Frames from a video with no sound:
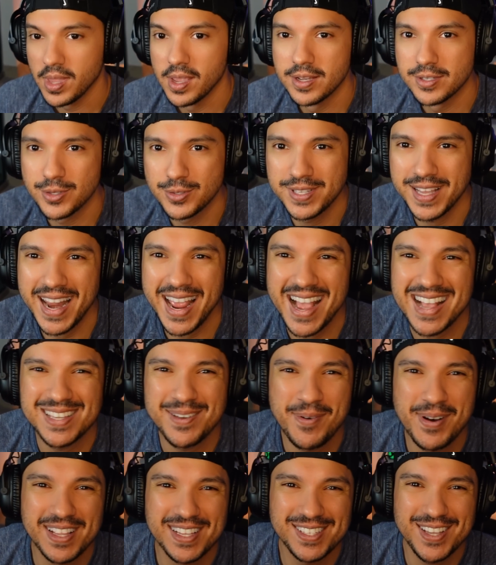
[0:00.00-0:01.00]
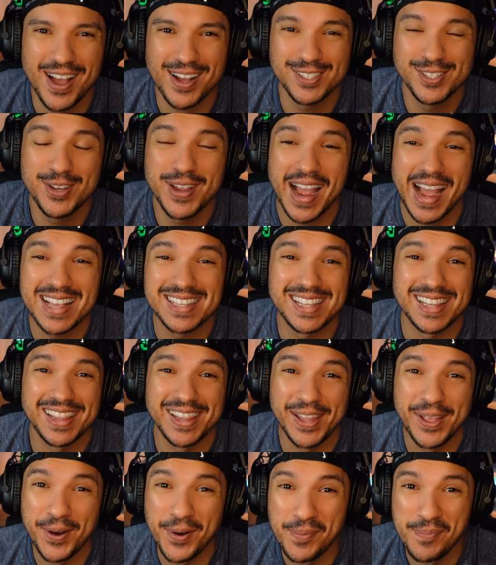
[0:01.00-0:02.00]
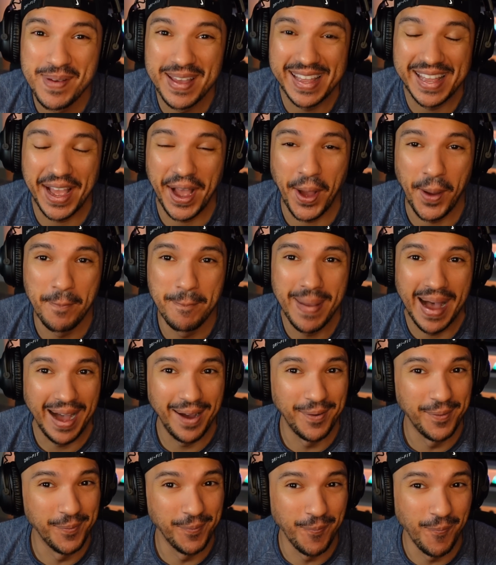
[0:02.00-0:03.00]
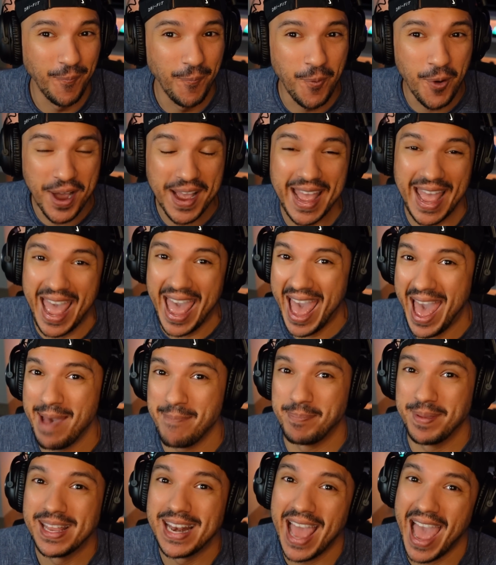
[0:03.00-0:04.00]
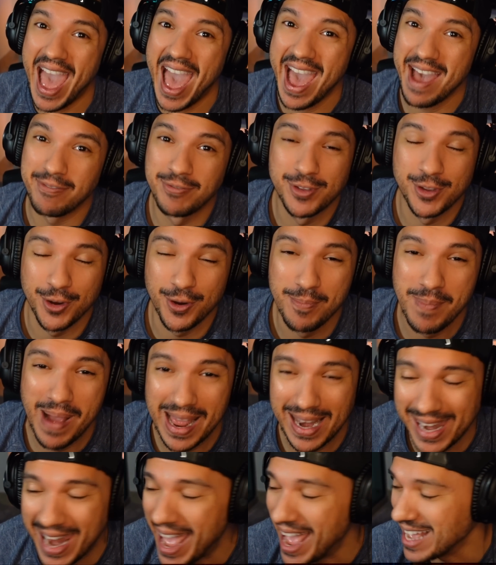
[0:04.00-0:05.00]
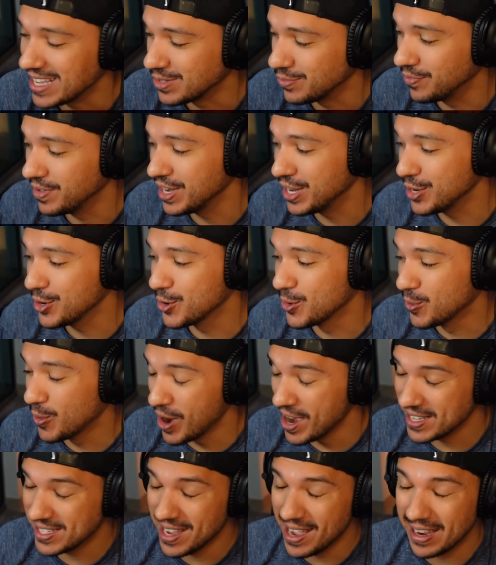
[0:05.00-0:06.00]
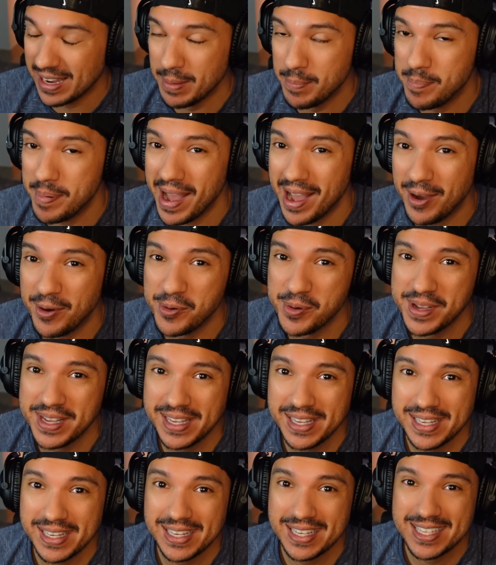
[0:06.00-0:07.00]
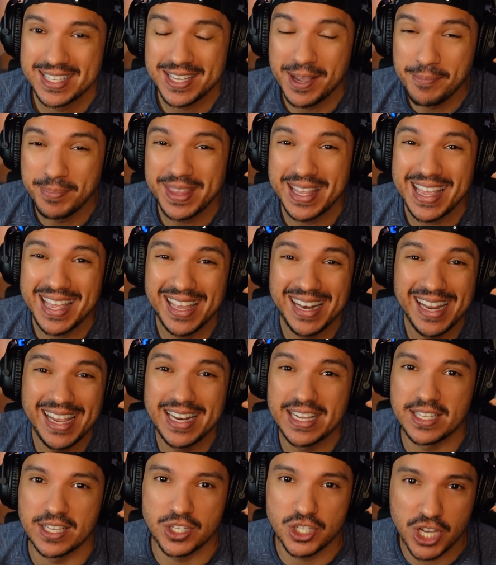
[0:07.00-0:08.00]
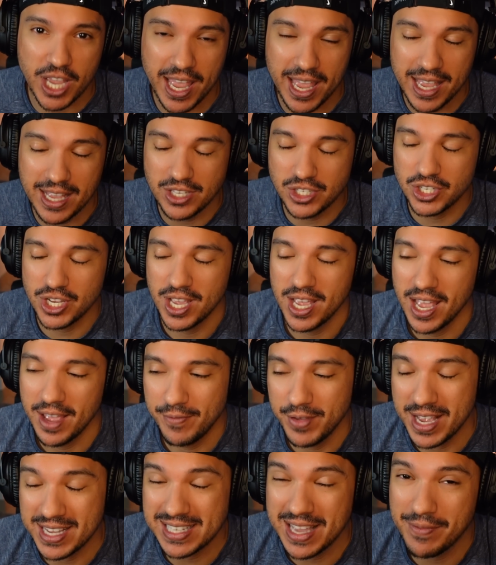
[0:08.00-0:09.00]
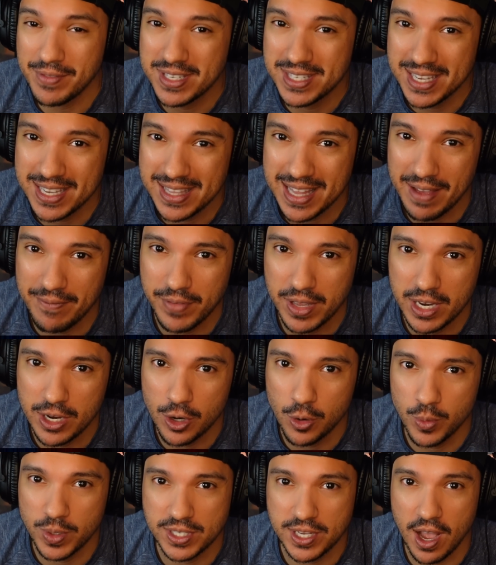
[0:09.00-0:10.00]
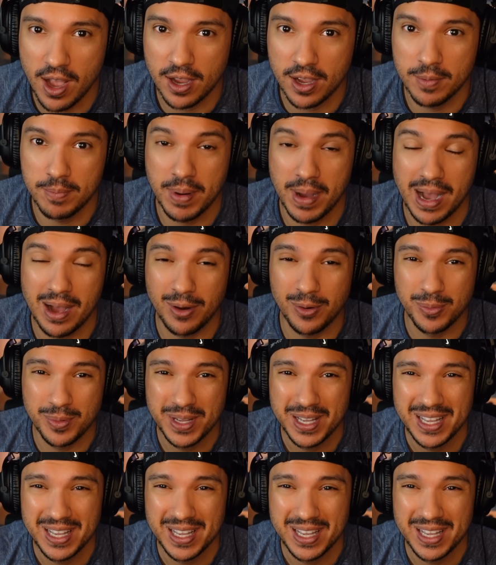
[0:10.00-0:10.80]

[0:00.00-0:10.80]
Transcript: So today, guys, I wanted to talk to you guys a little bit about what happened after my last video where I talk about something needed to change. If you guys haven't seen that video, we talk about